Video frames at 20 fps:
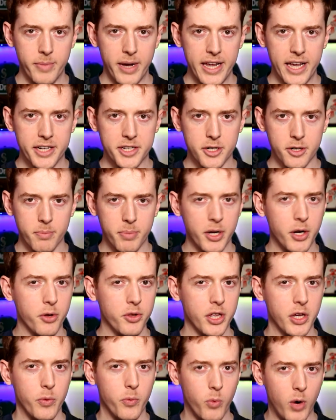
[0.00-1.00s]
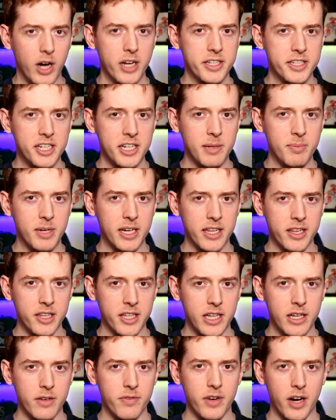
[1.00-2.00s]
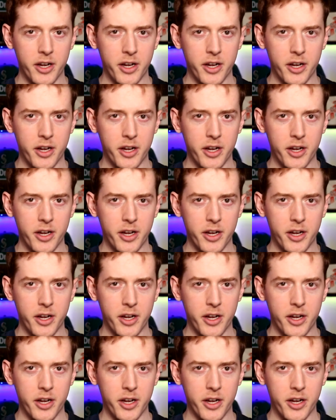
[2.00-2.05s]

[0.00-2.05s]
may enter, but only one team can leave